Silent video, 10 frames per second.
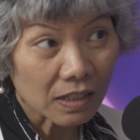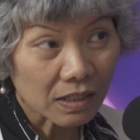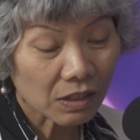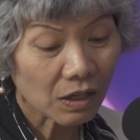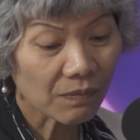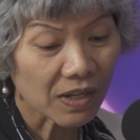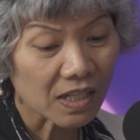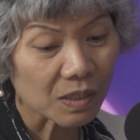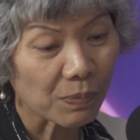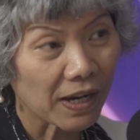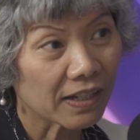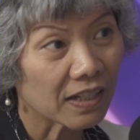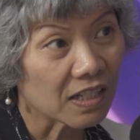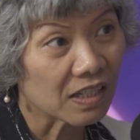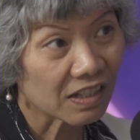determined is by
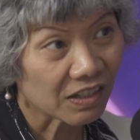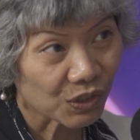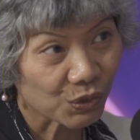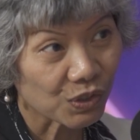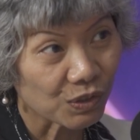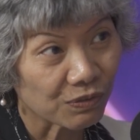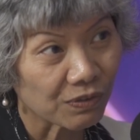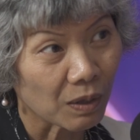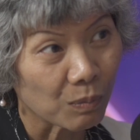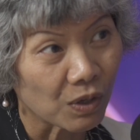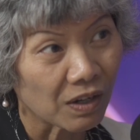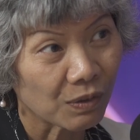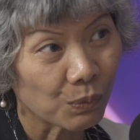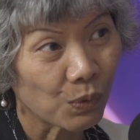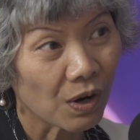the institutional framework.
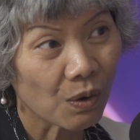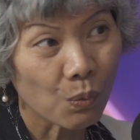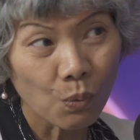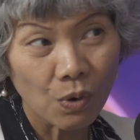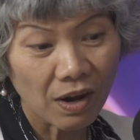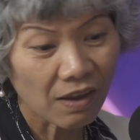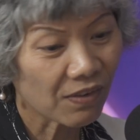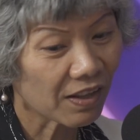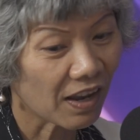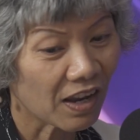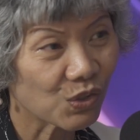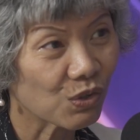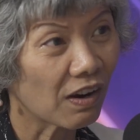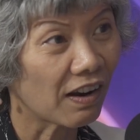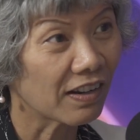Whatever the
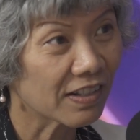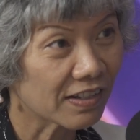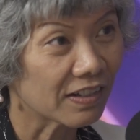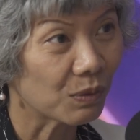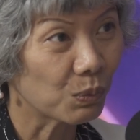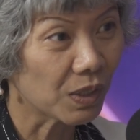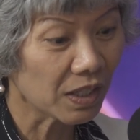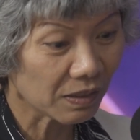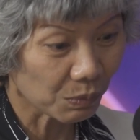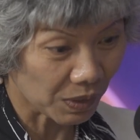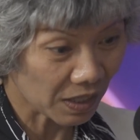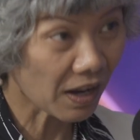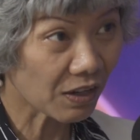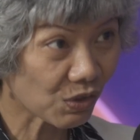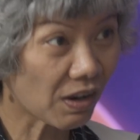HR, isn't it? We
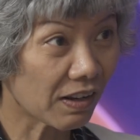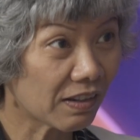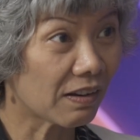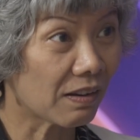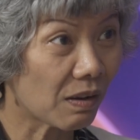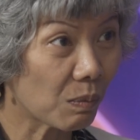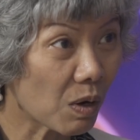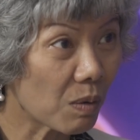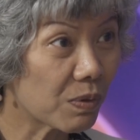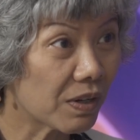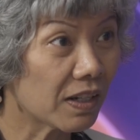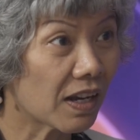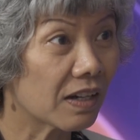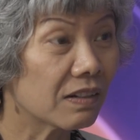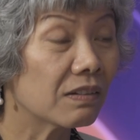HR here operating
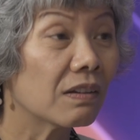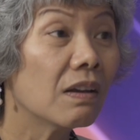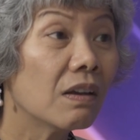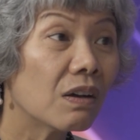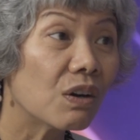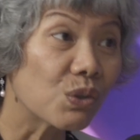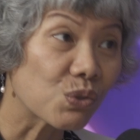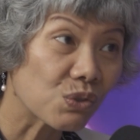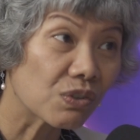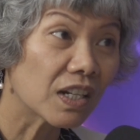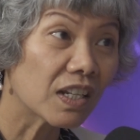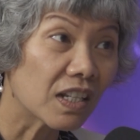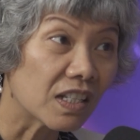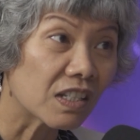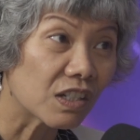under Australian
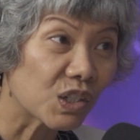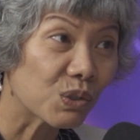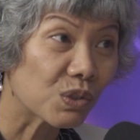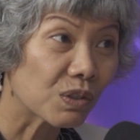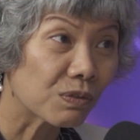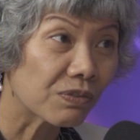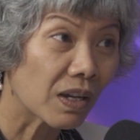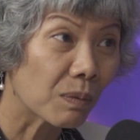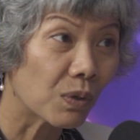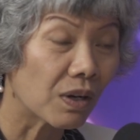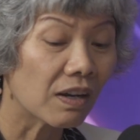institutional framework.